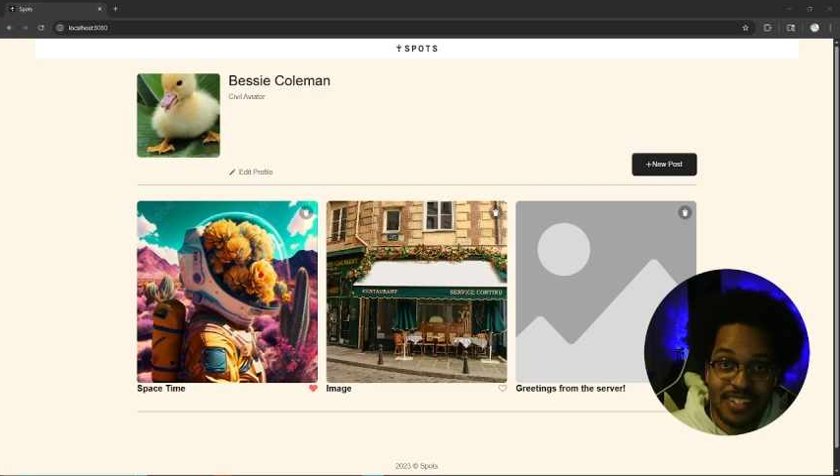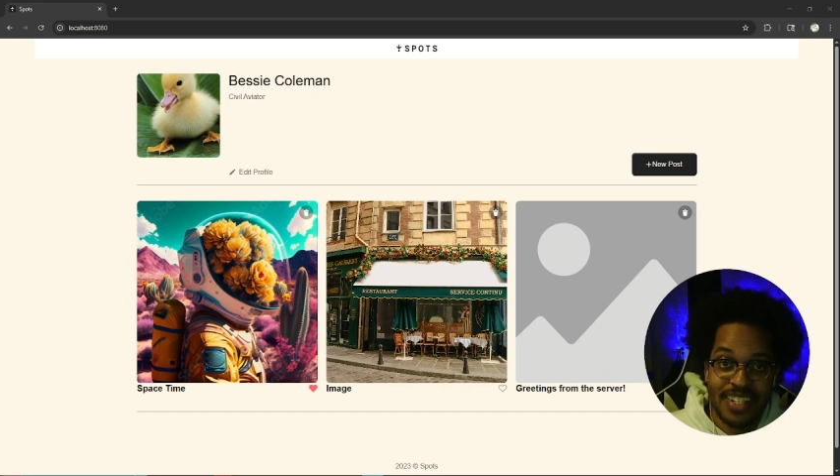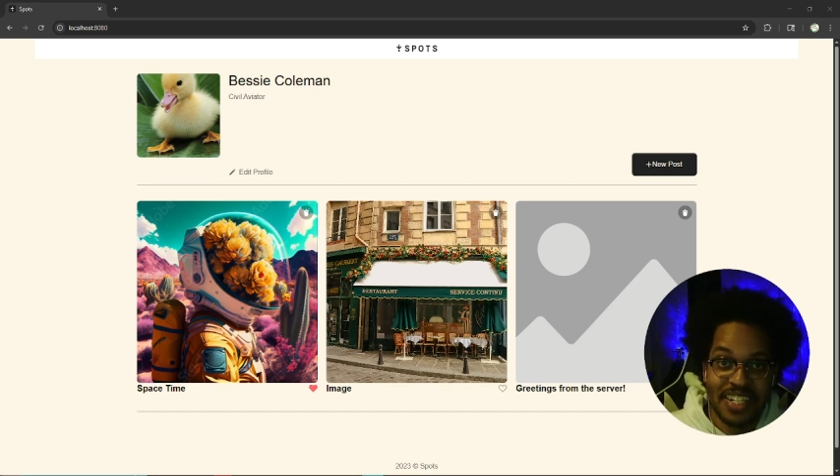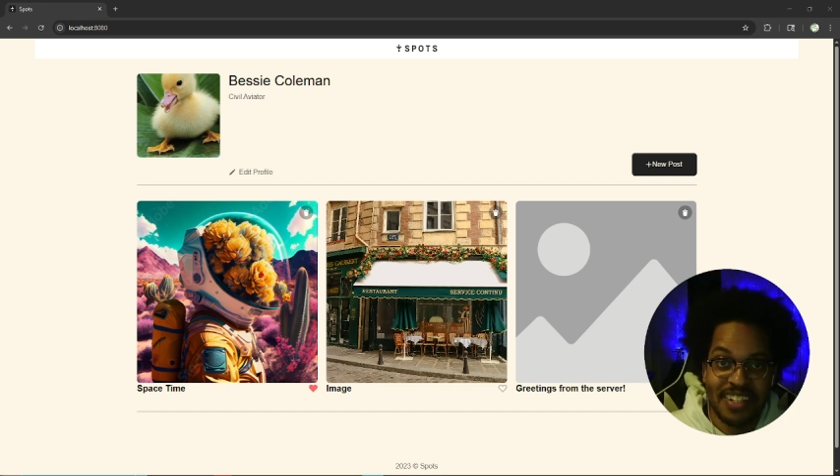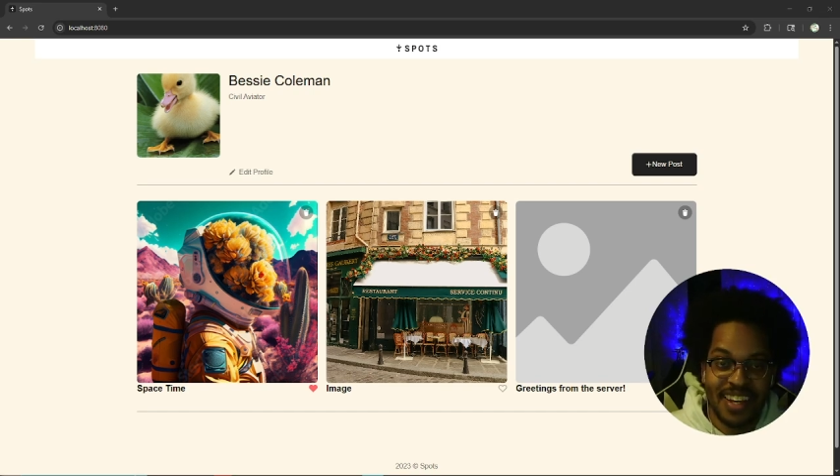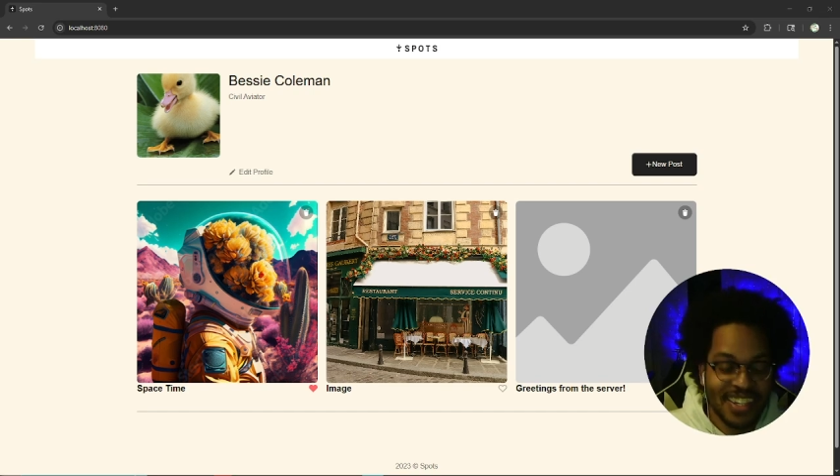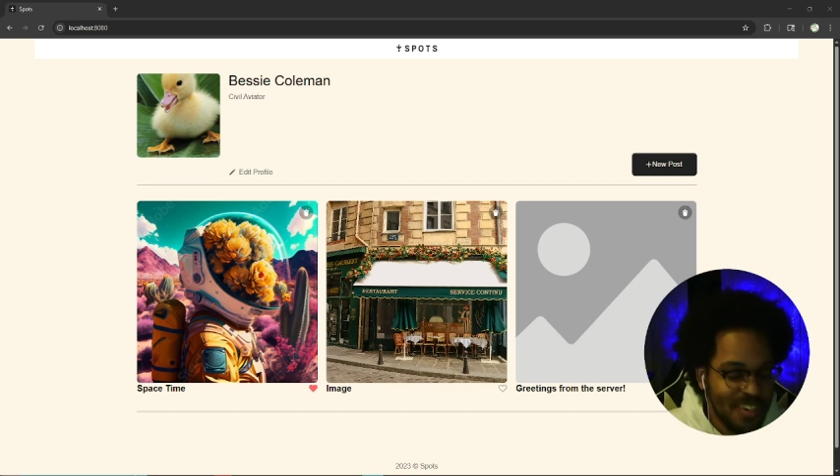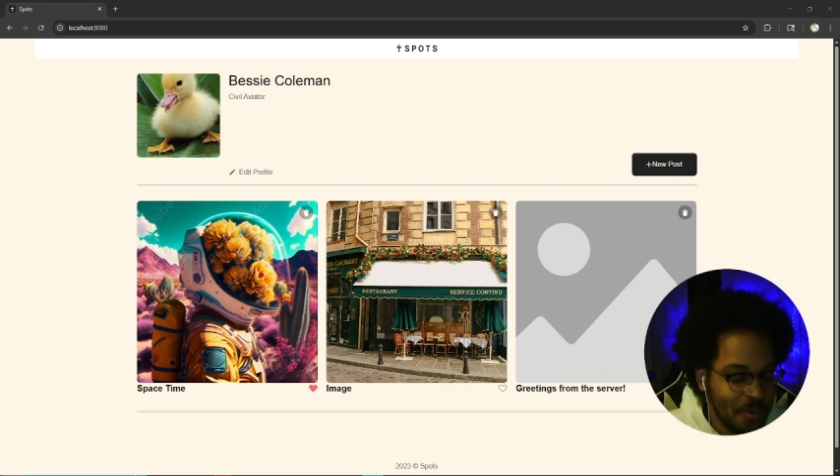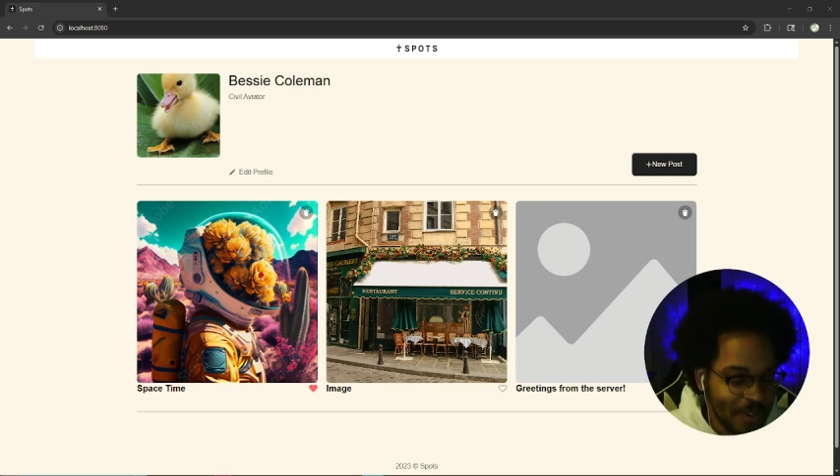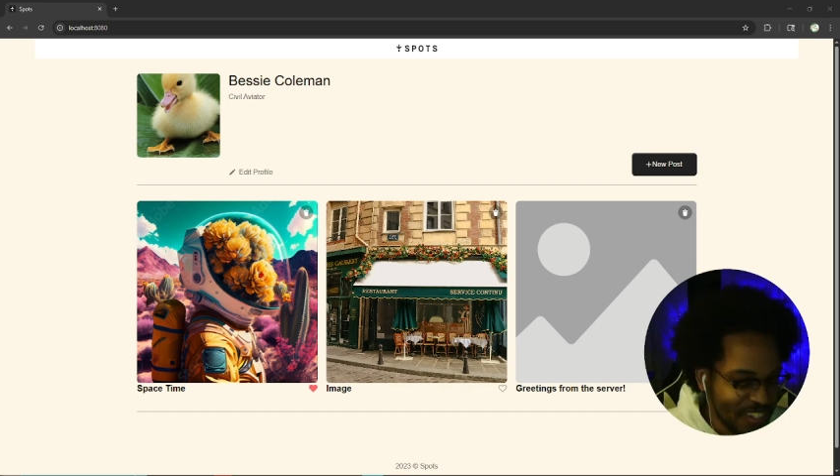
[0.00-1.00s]
and I
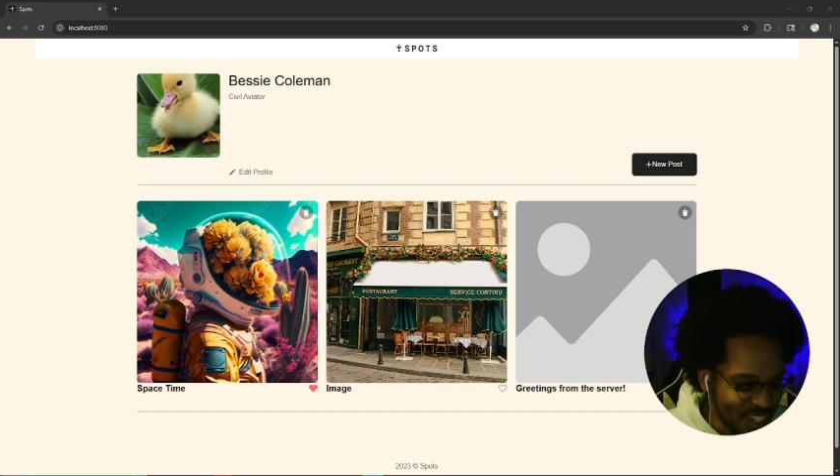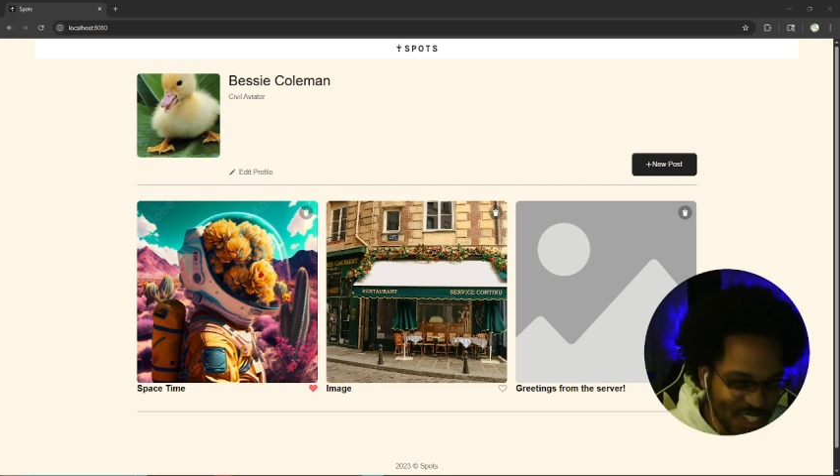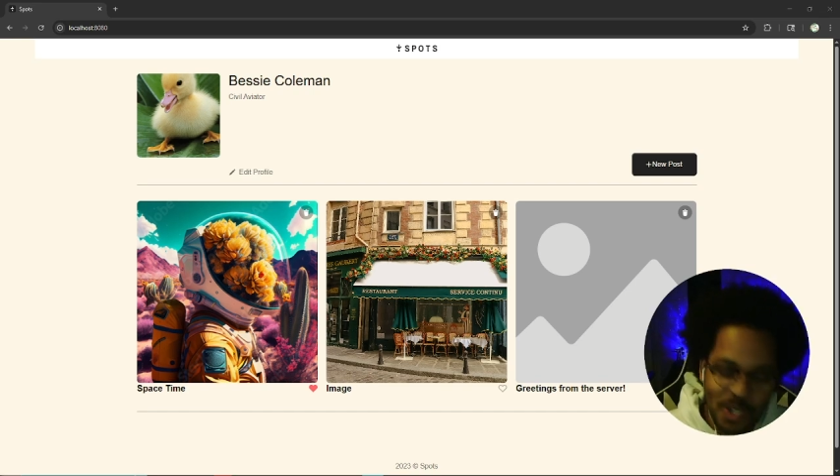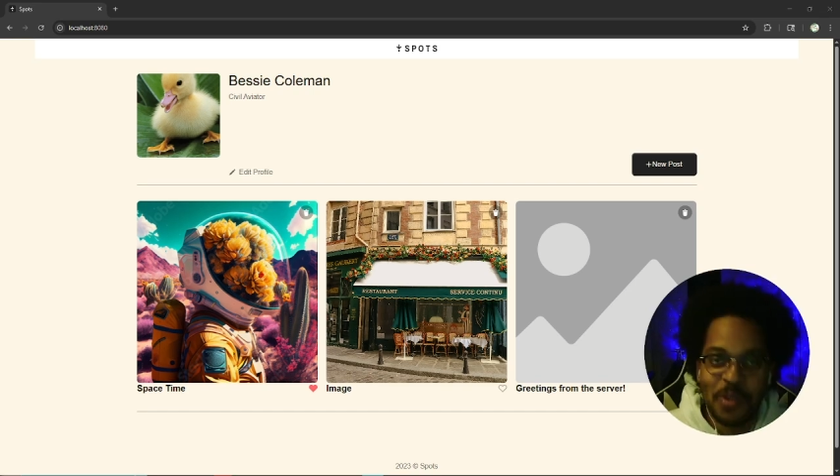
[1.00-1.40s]
can't wait to show